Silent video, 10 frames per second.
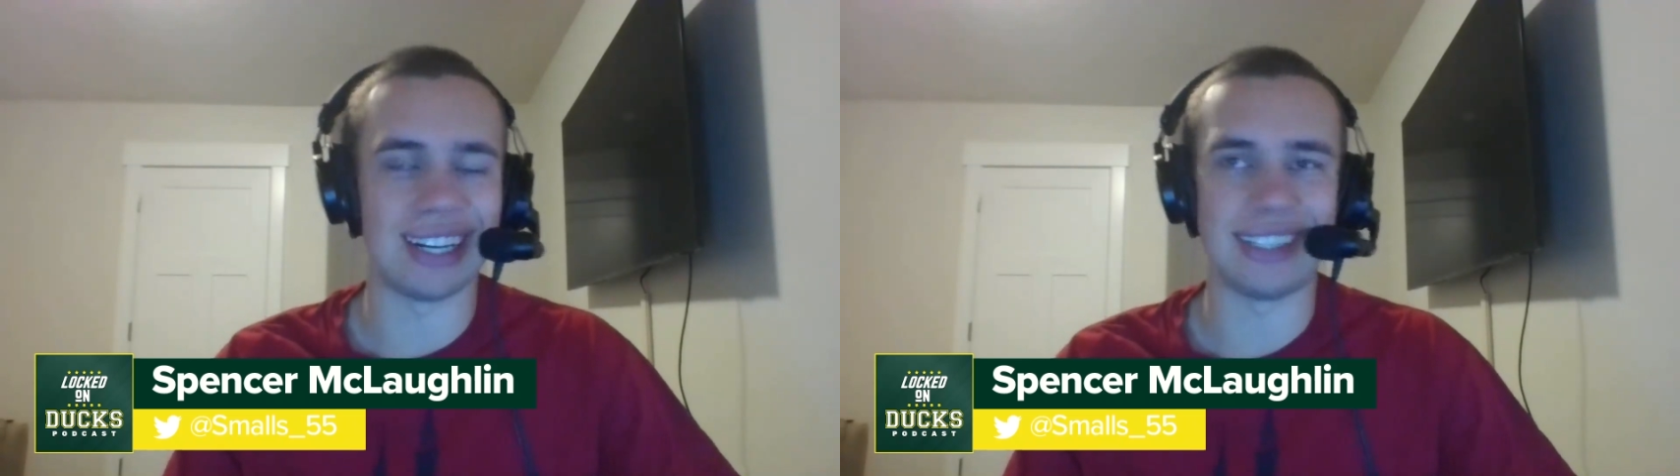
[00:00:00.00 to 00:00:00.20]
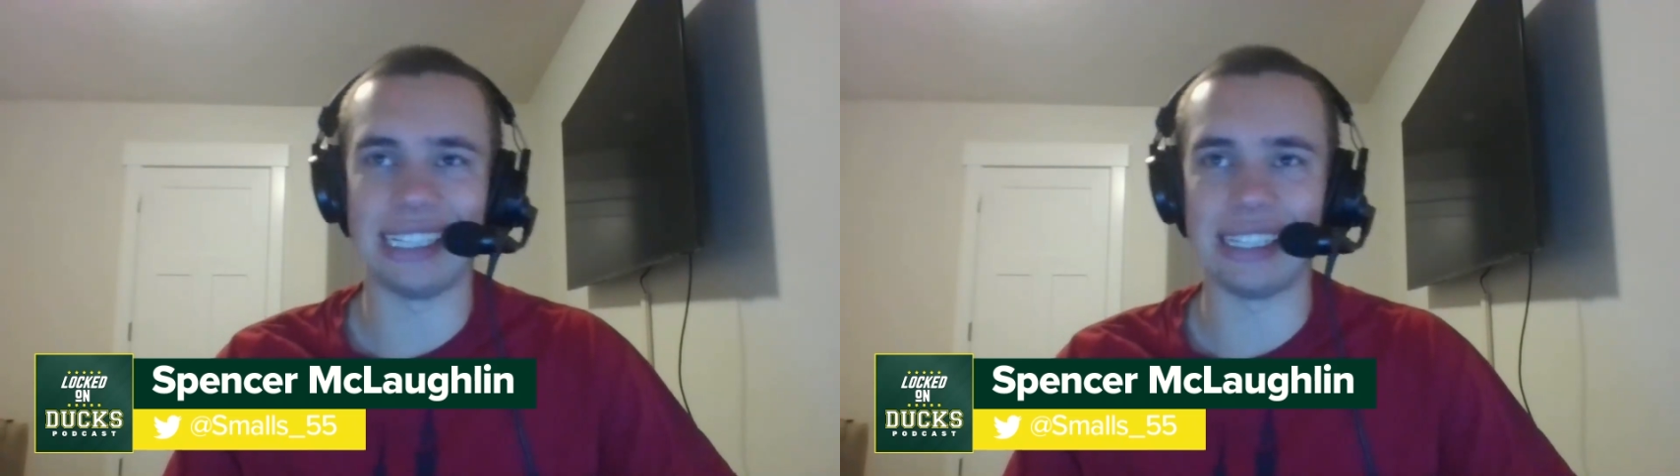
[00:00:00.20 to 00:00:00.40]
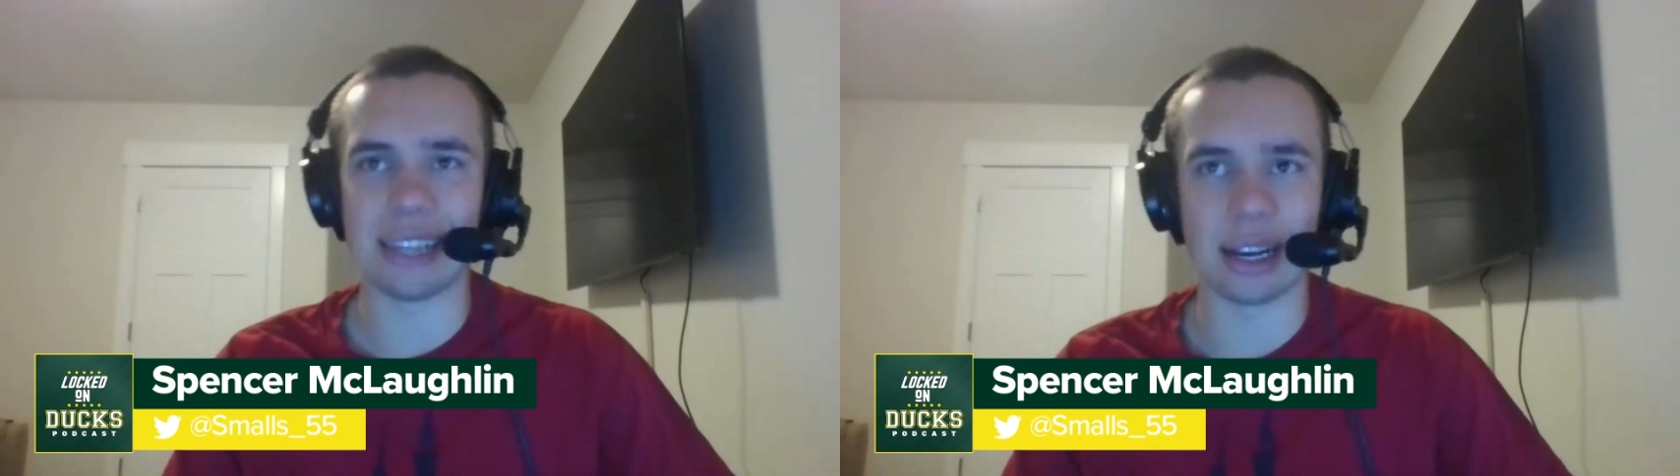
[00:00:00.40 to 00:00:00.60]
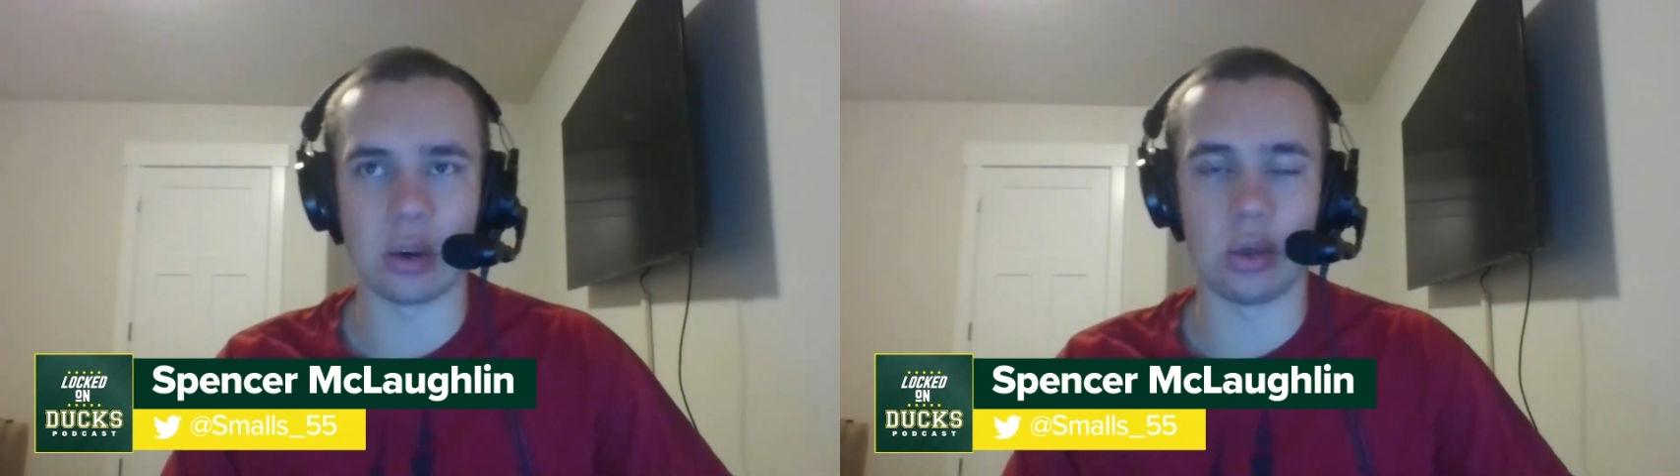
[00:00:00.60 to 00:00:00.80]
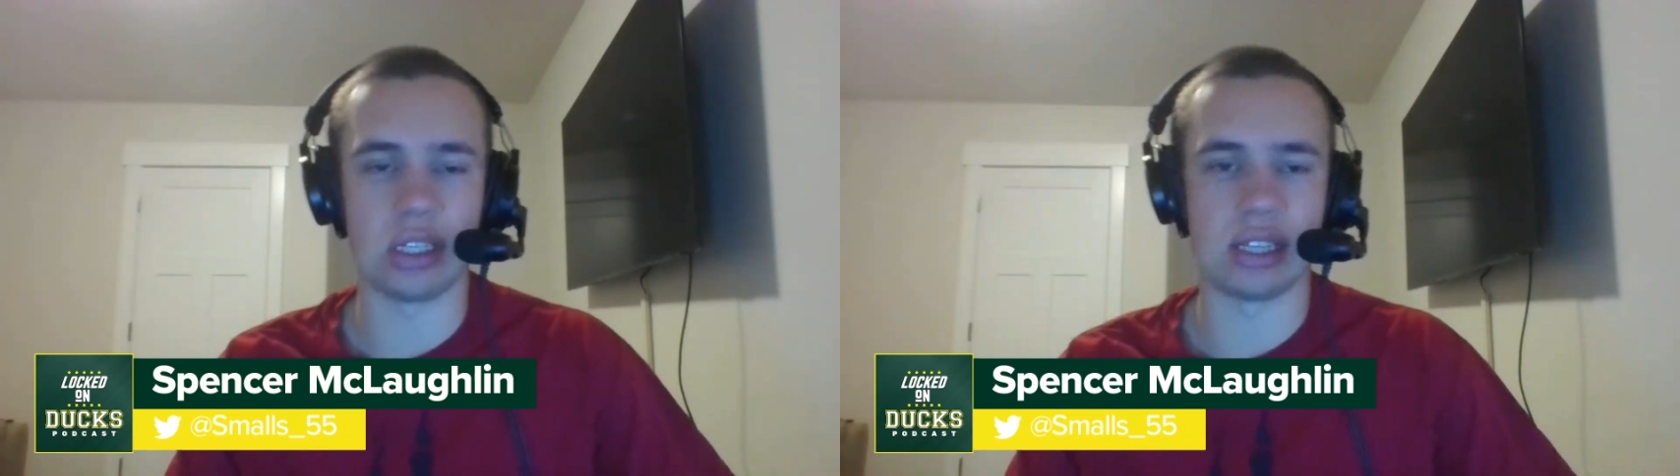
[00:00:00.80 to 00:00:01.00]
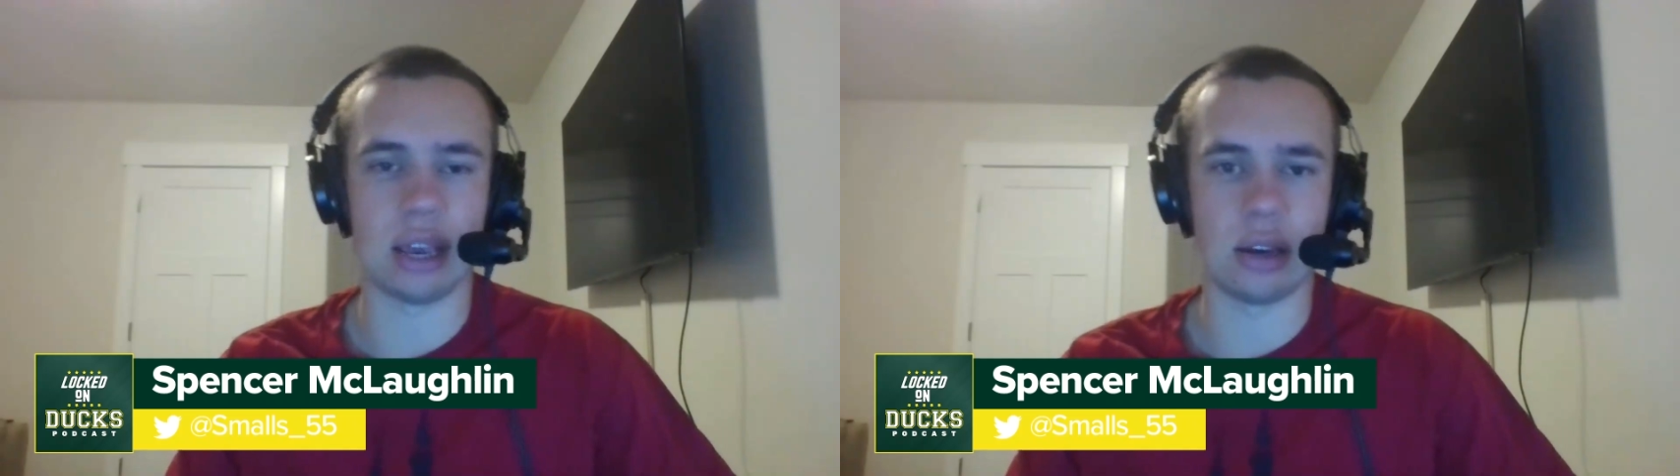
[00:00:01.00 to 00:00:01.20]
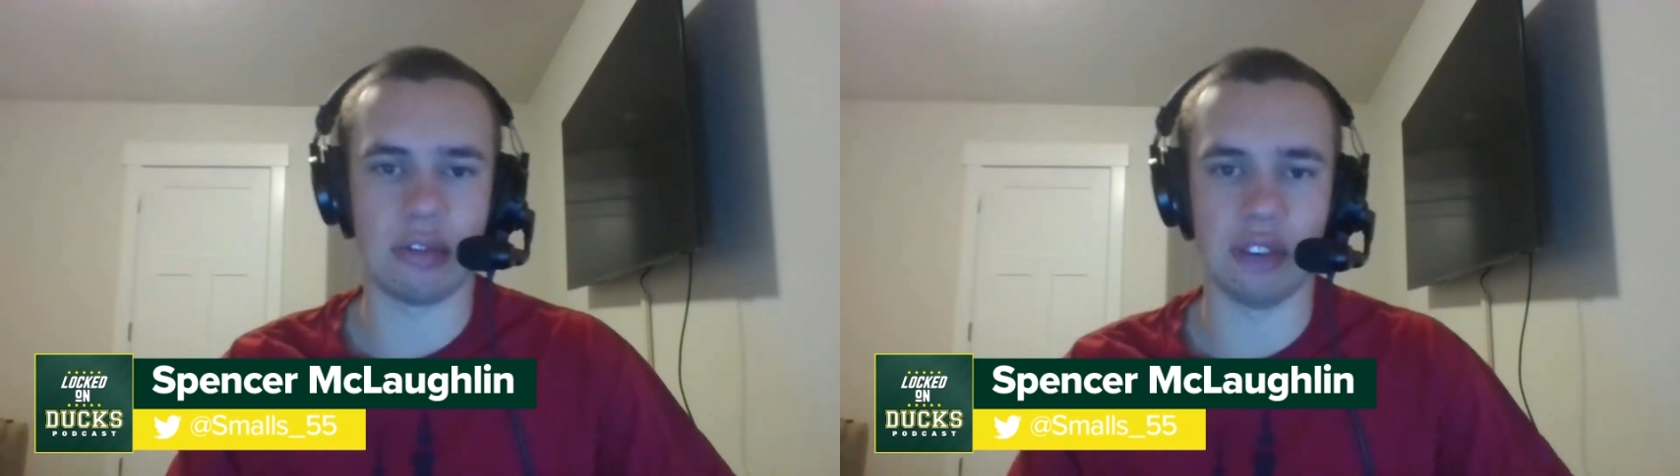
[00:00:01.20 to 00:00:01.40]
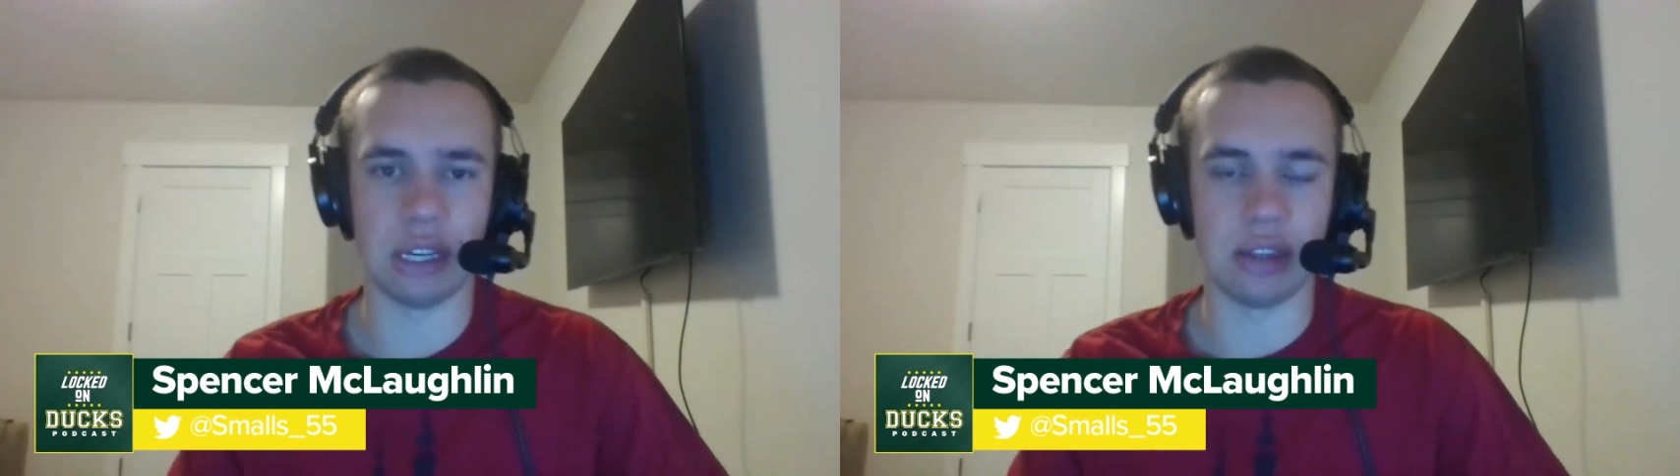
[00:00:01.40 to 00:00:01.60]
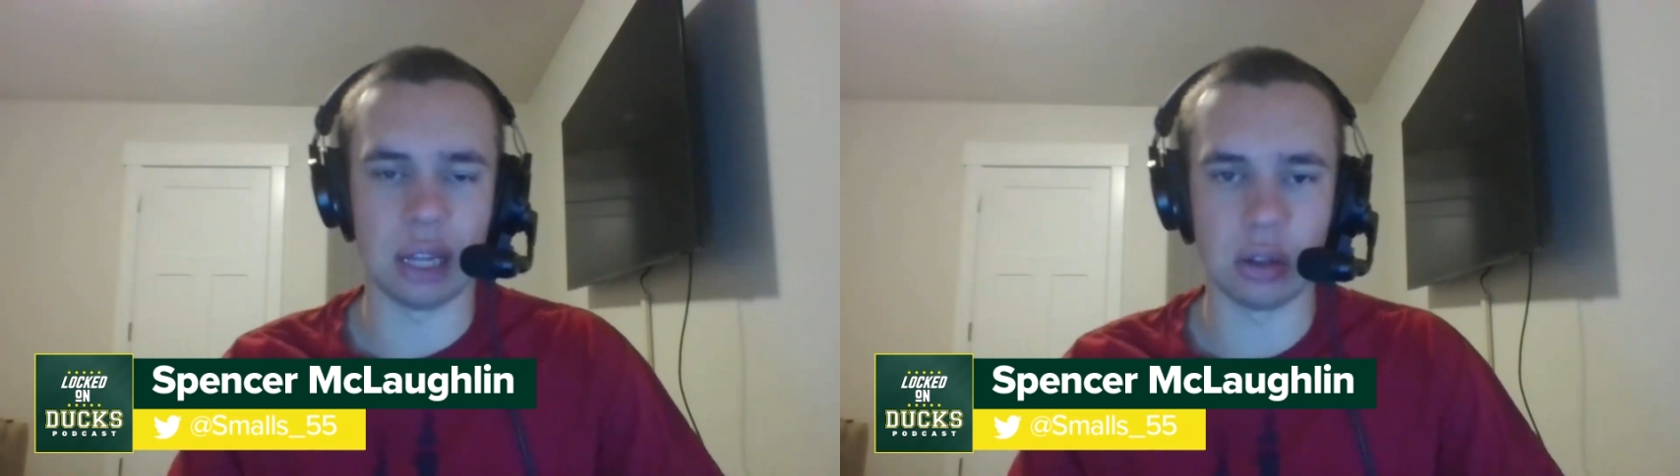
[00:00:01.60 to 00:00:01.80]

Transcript: Tennessee is not going to stay undefeated.